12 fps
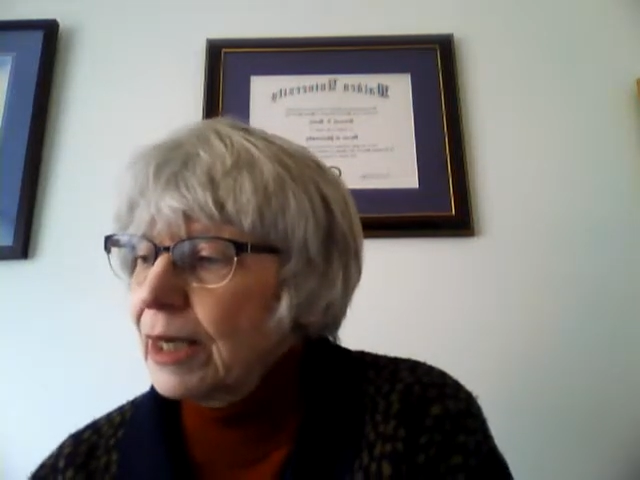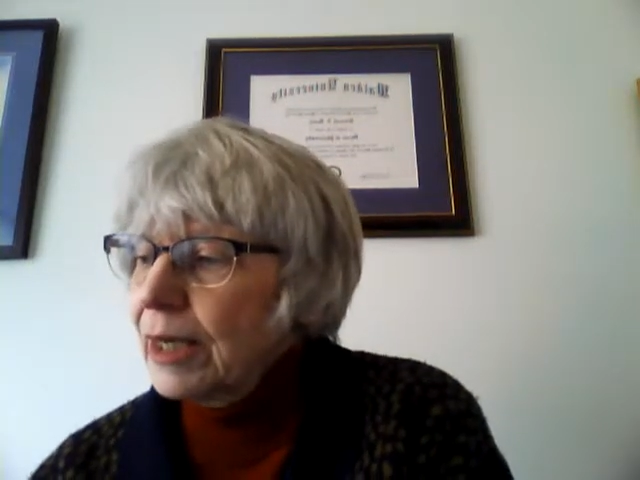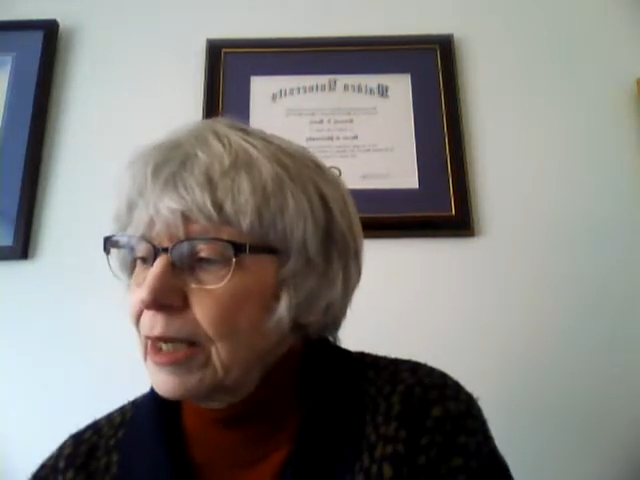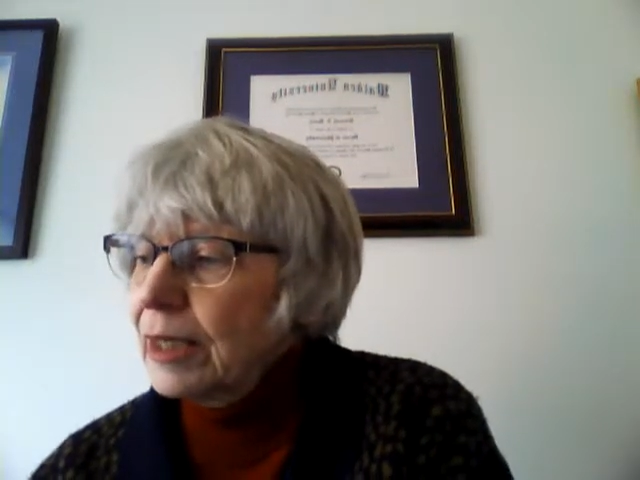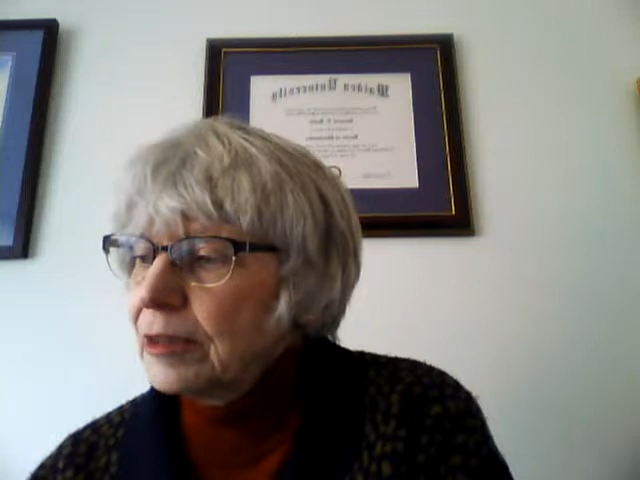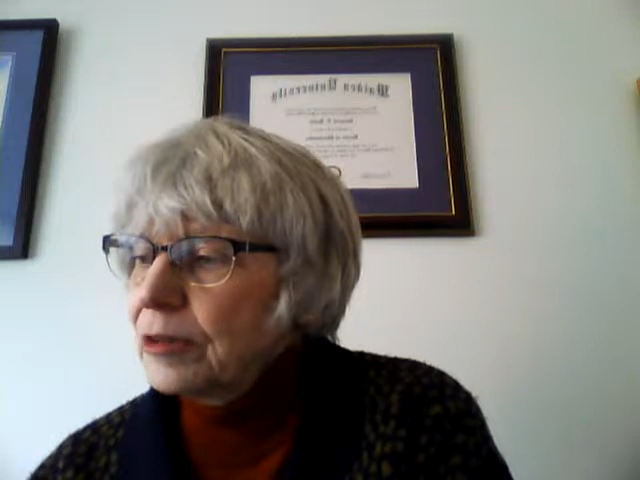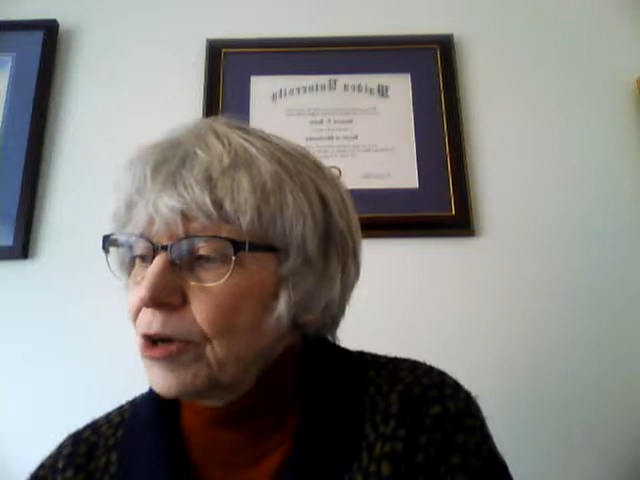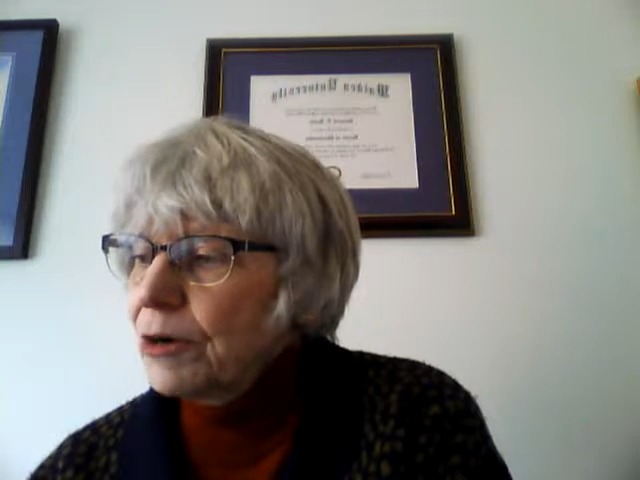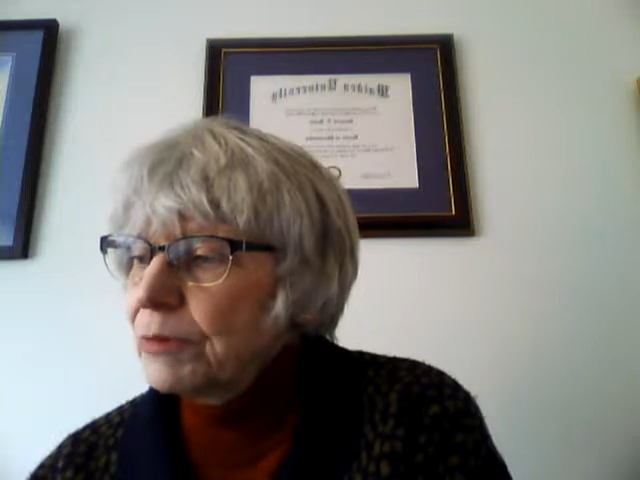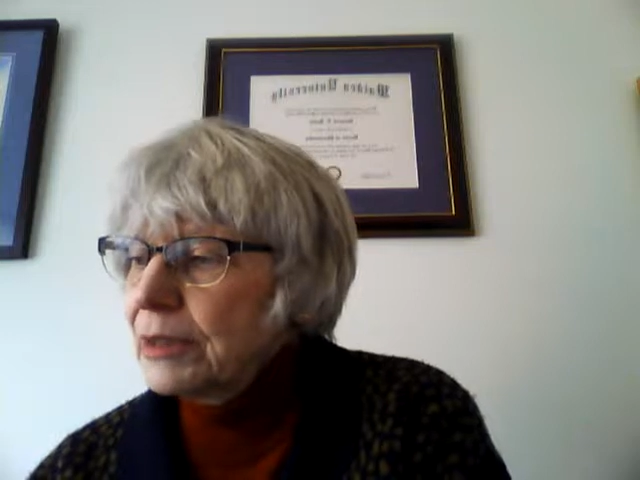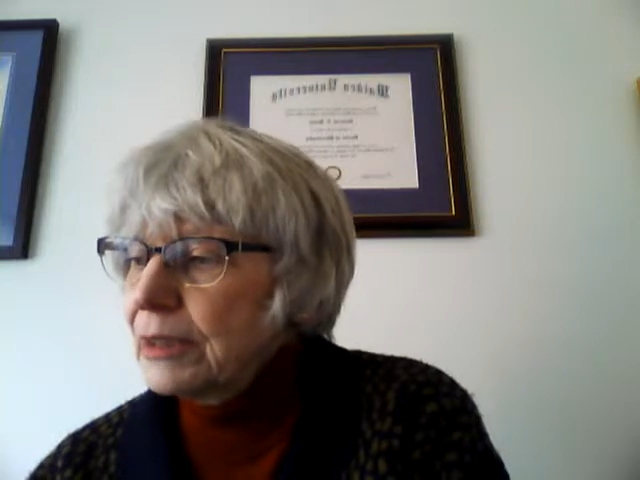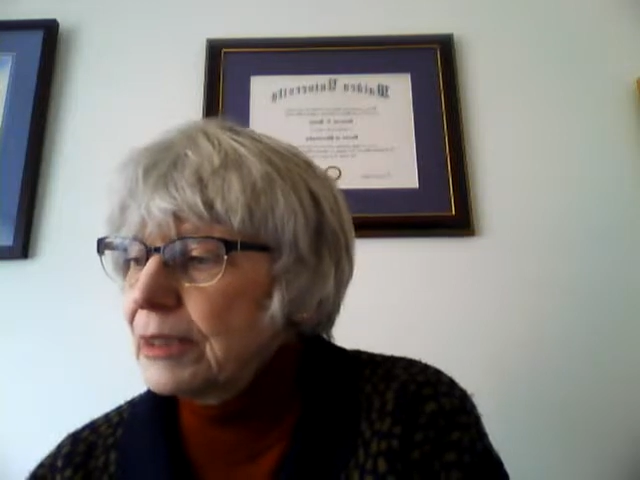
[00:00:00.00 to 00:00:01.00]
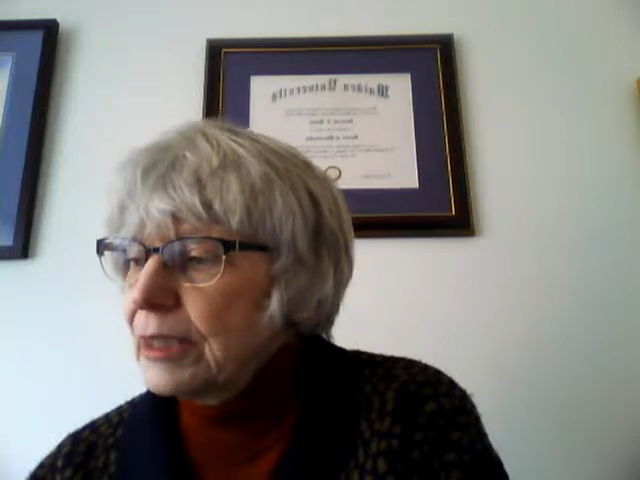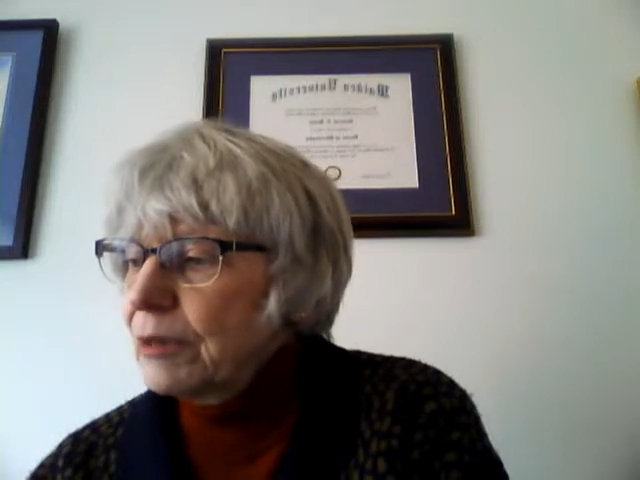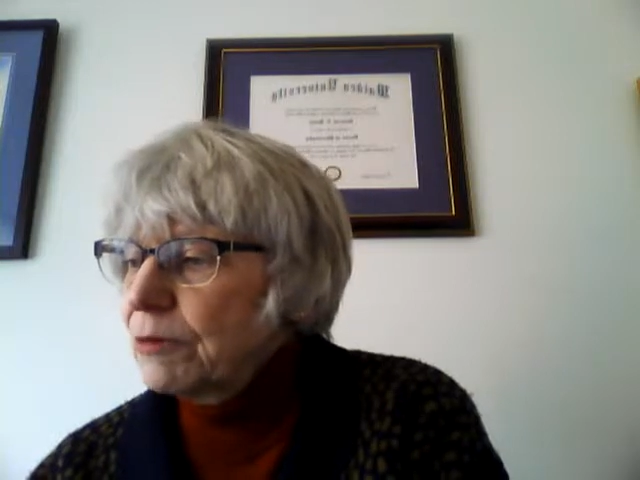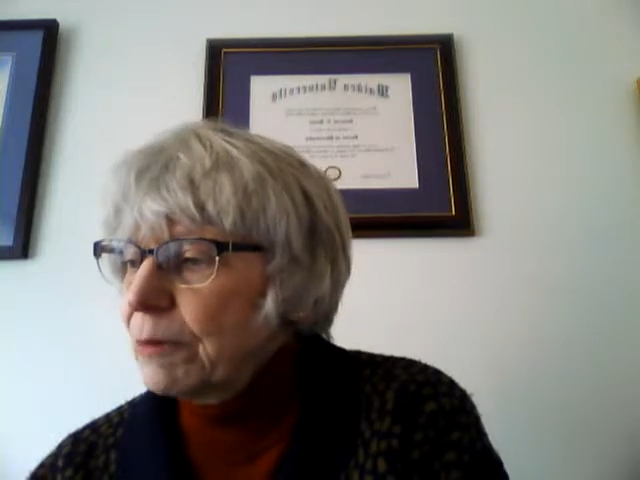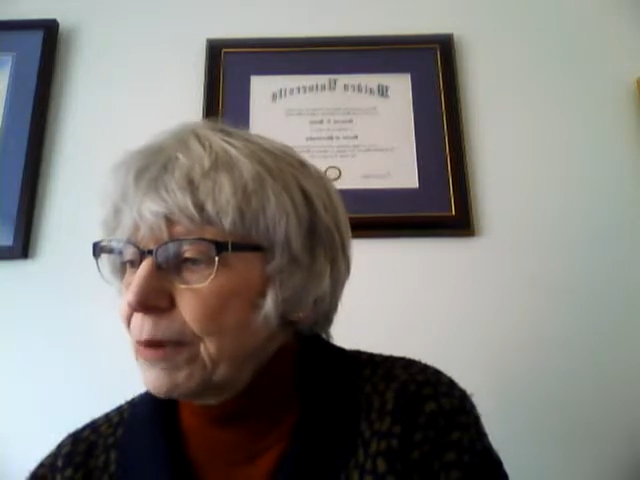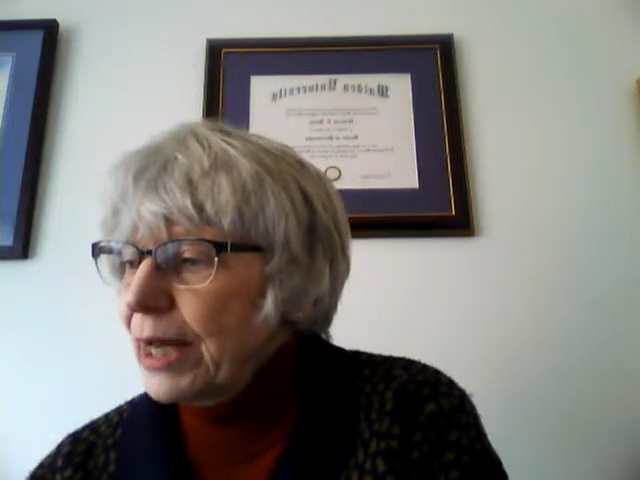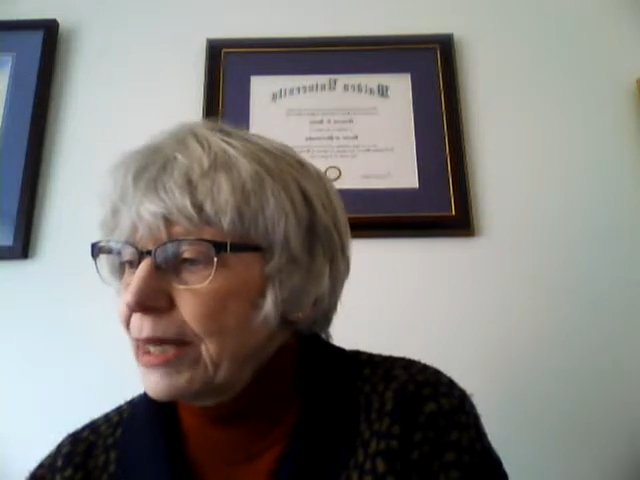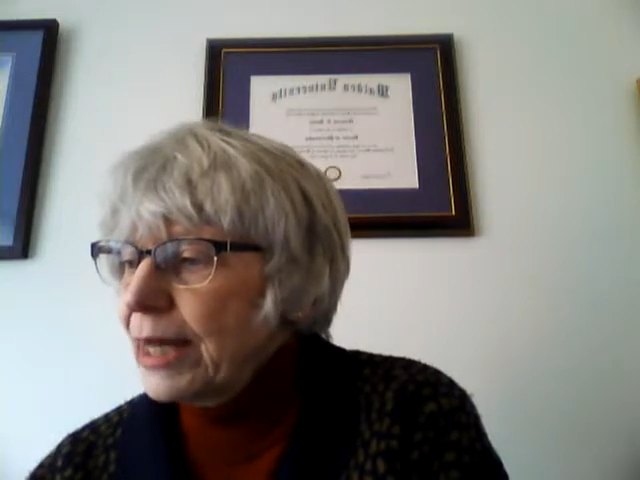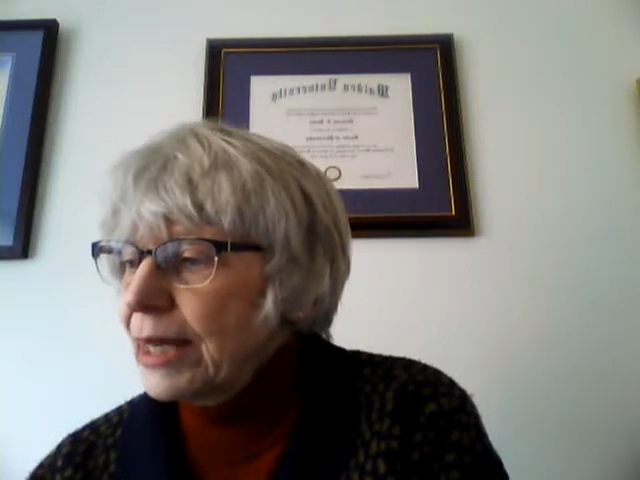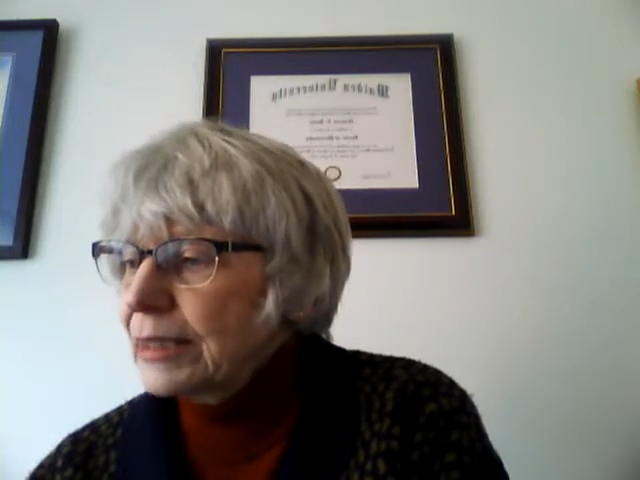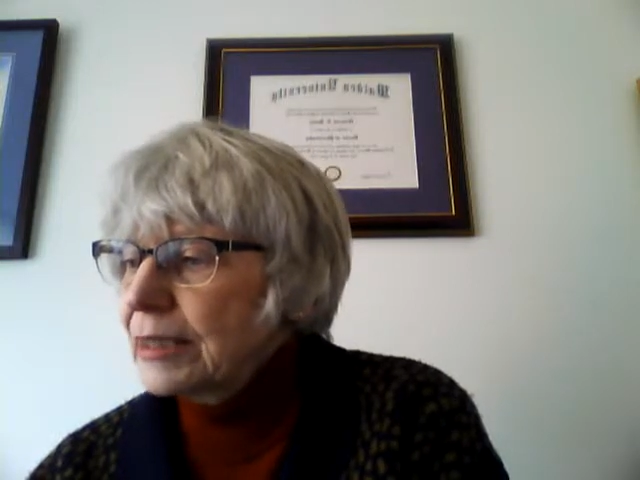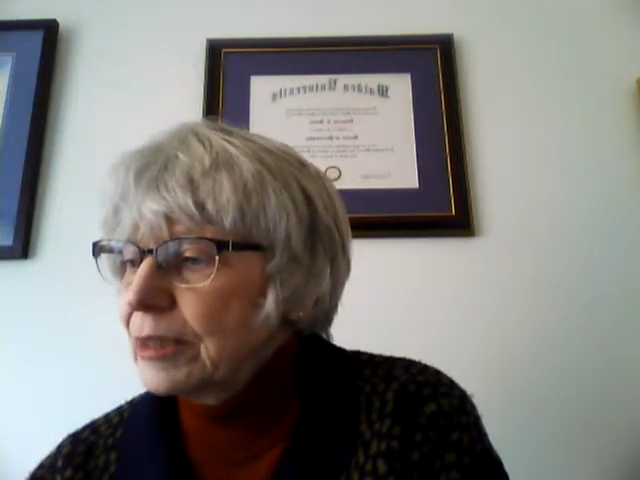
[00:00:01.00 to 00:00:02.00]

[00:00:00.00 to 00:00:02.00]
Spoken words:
Along with the Equal Pay Act,